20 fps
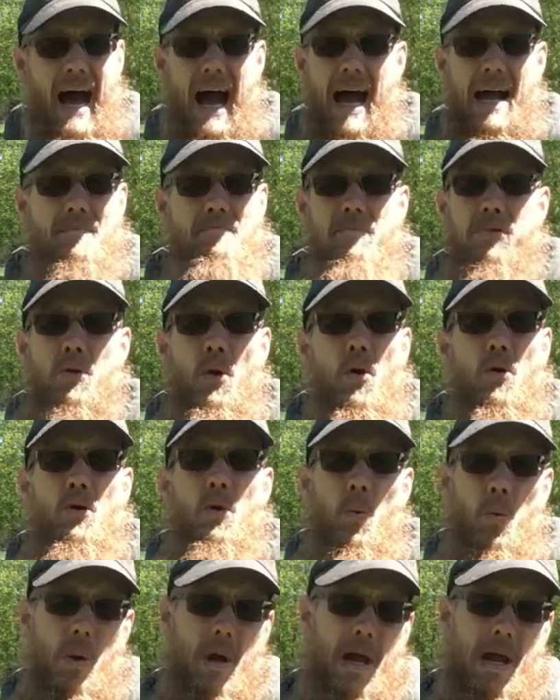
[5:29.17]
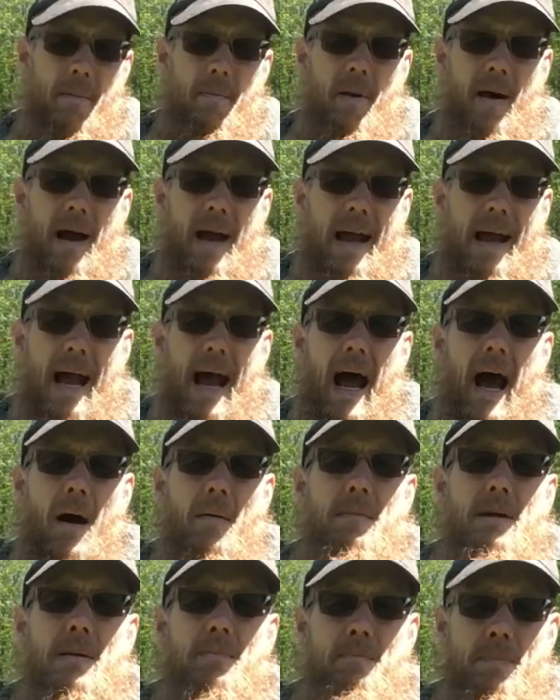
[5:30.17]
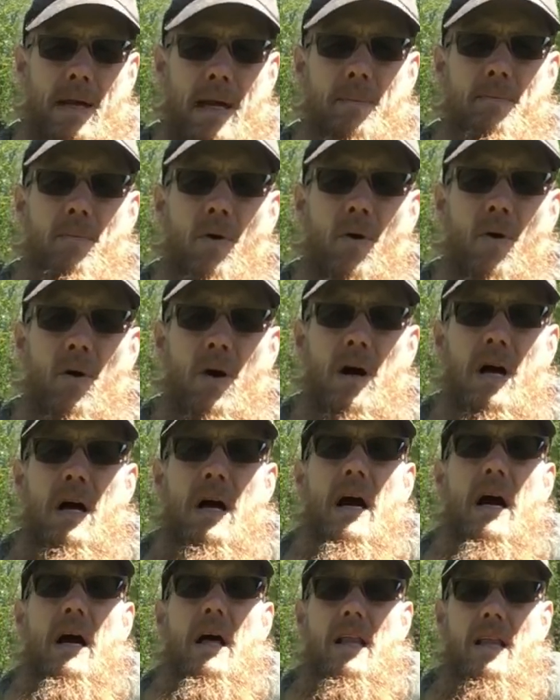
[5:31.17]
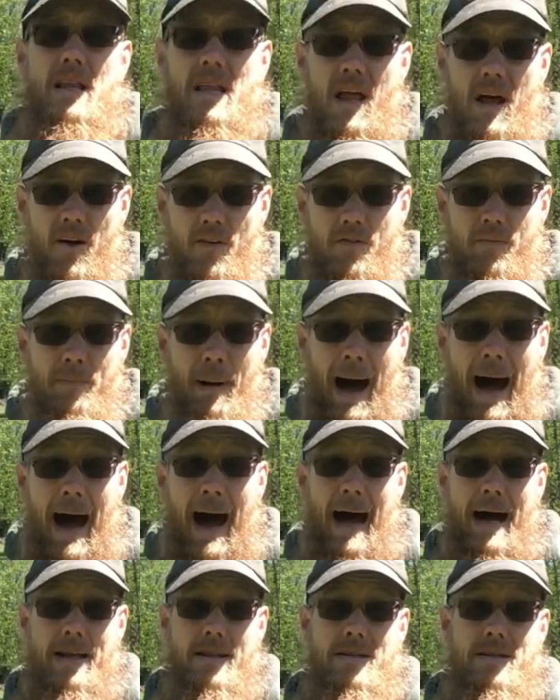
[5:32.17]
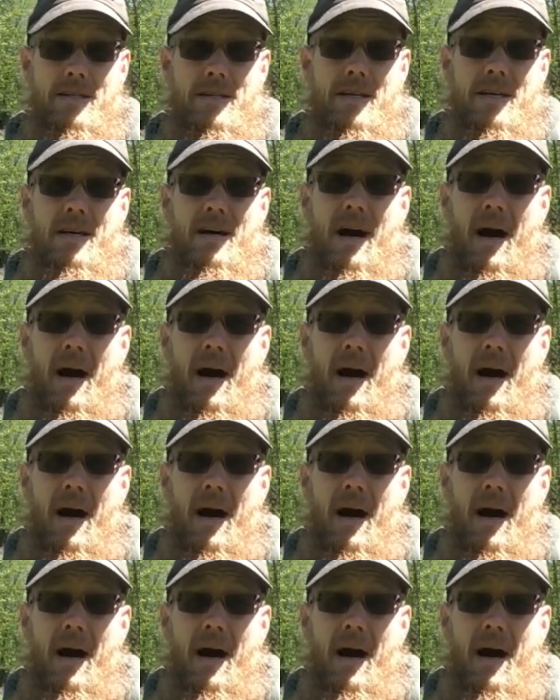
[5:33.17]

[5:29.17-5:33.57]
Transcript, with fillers: I am blown away by how many people love ponds.